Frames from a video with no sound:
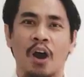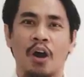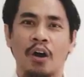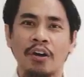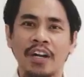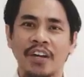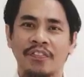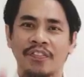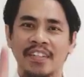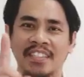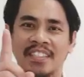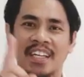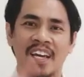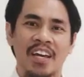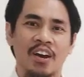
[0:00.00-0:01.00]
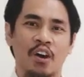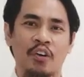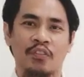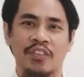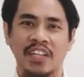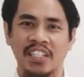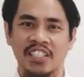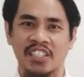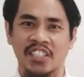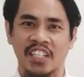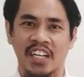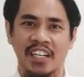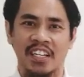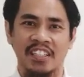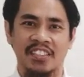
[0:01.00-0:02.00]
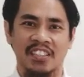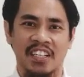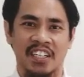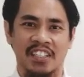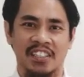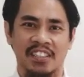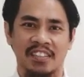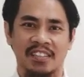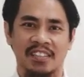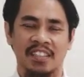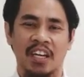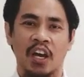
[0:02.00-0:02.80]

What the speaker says: On the first day of each training session,